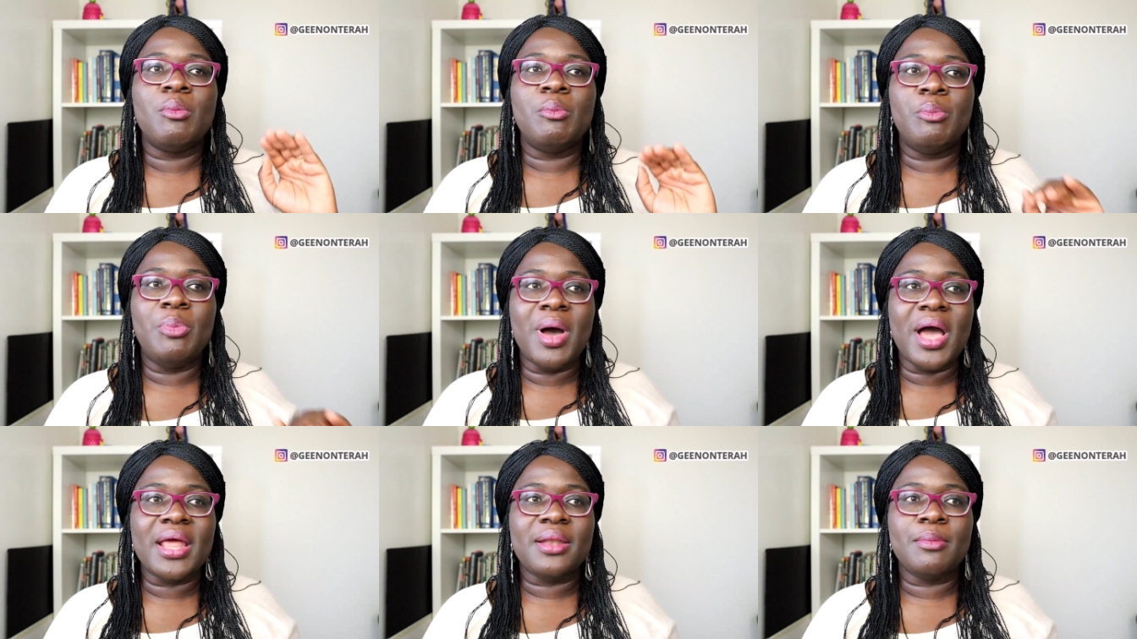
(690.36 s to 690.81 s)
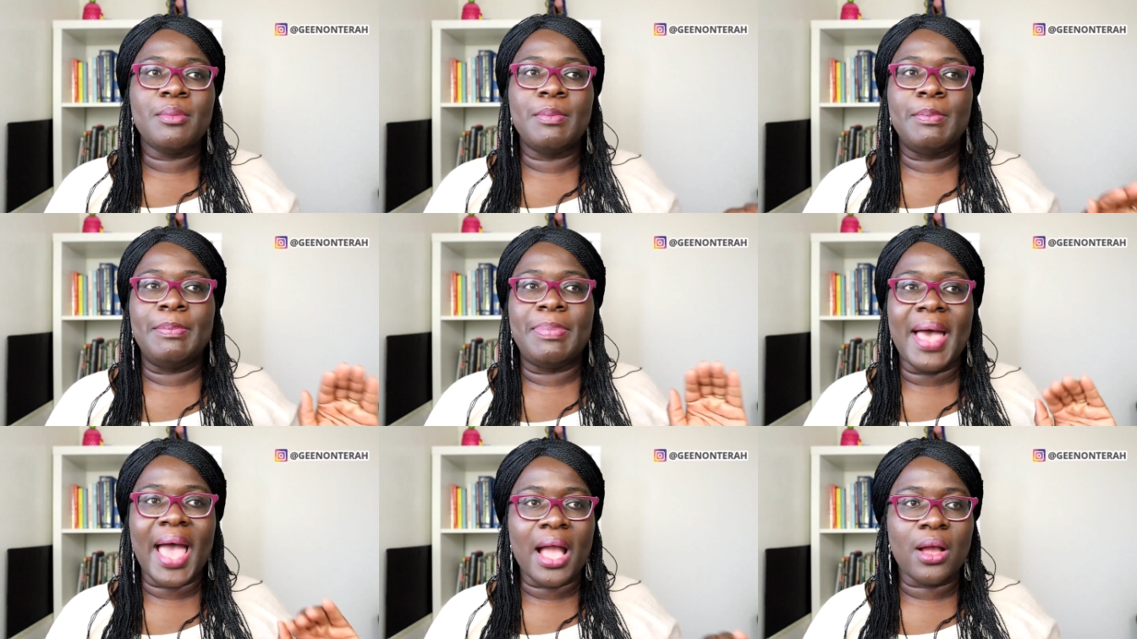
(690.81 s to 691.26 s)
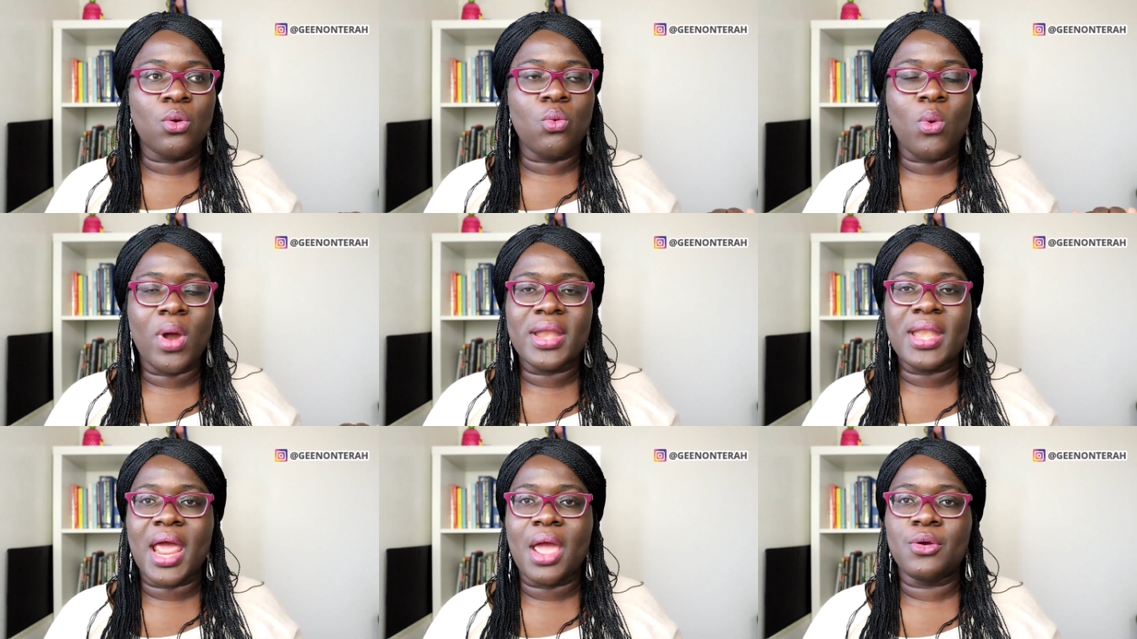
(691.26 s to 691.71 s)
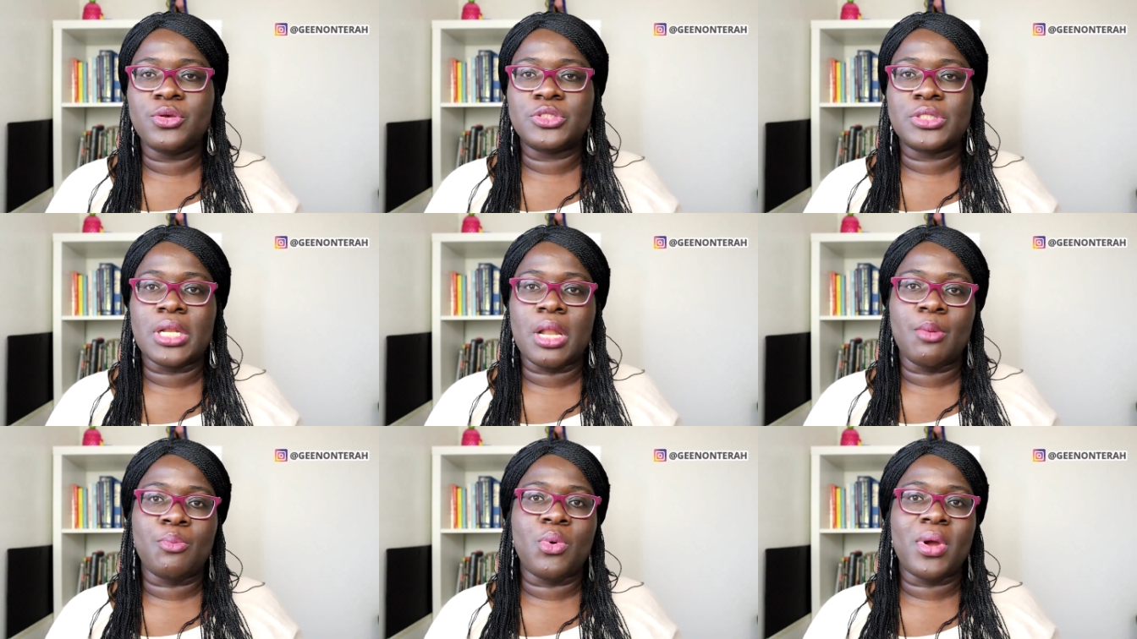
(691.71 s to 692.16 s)
But back when I
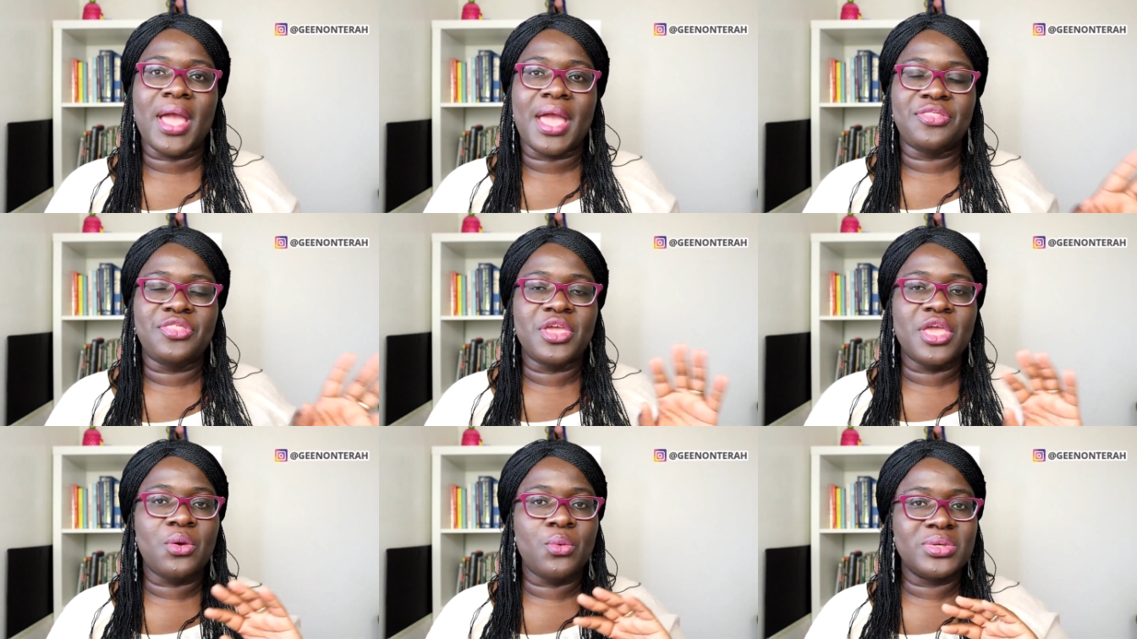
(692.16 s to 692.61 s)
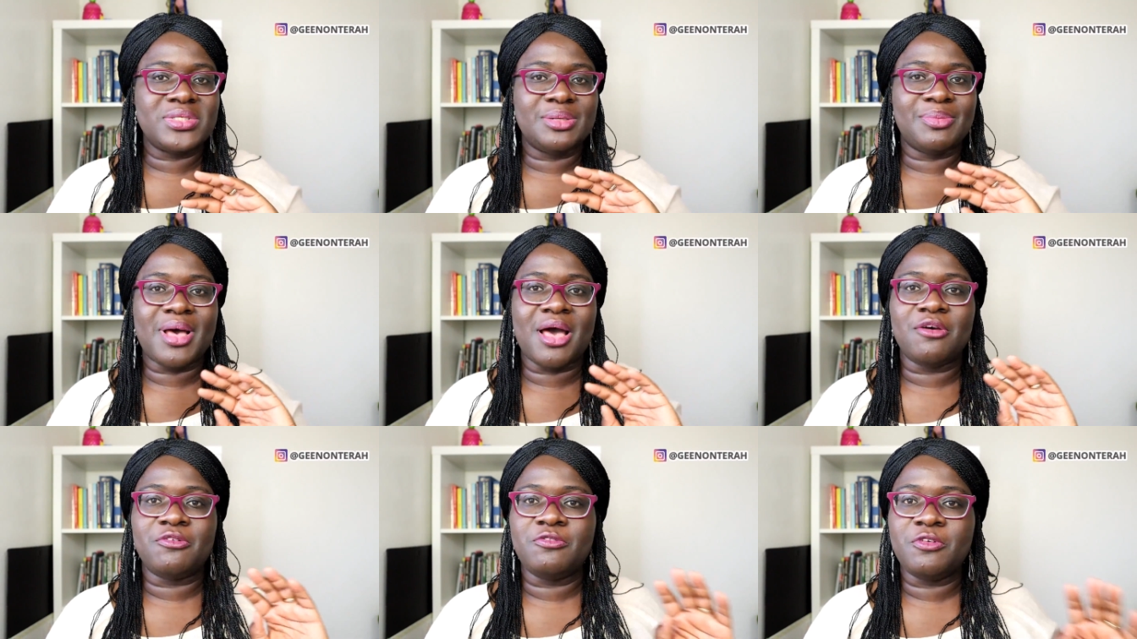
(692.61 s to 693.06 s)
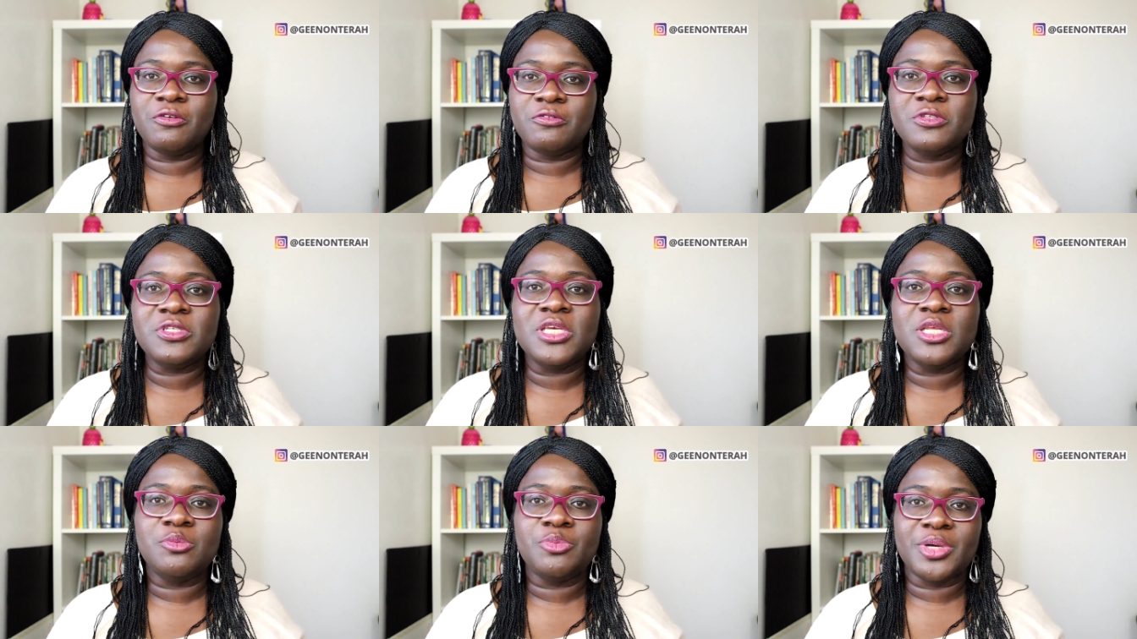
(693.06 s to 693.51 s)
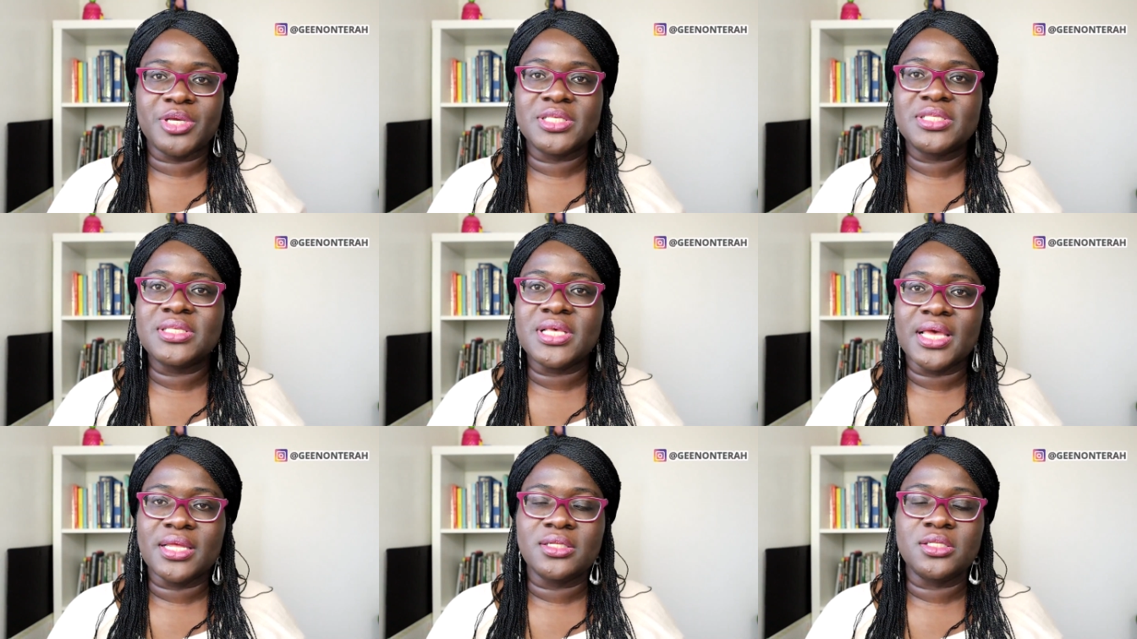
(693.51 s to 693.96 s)
was on Upwork, I think it was about fifteen
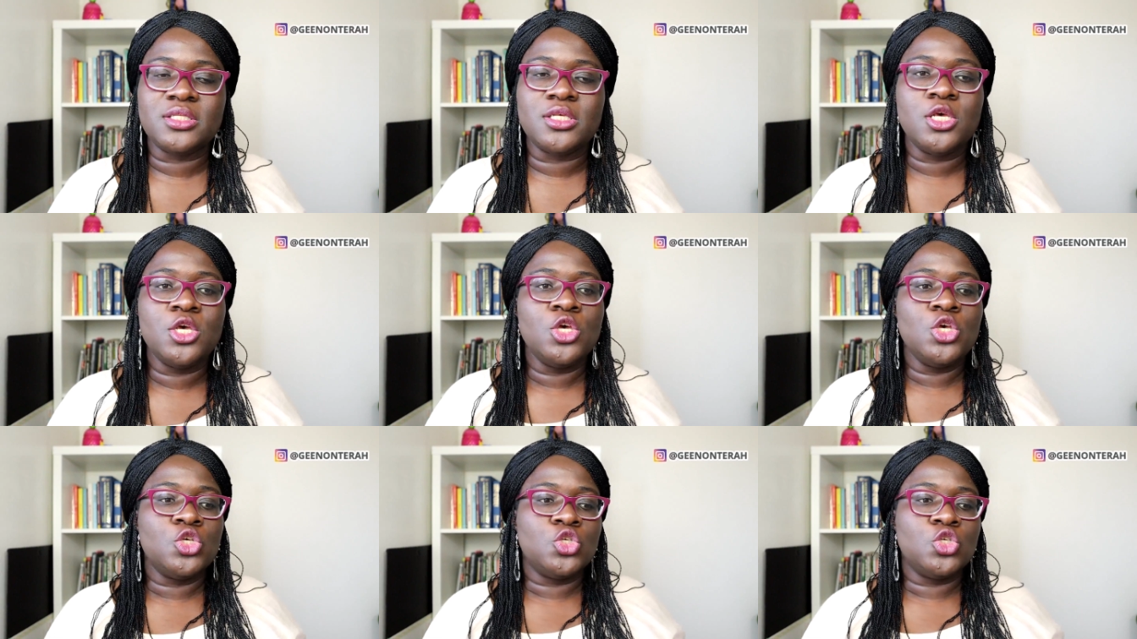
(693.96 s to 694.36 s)
percent.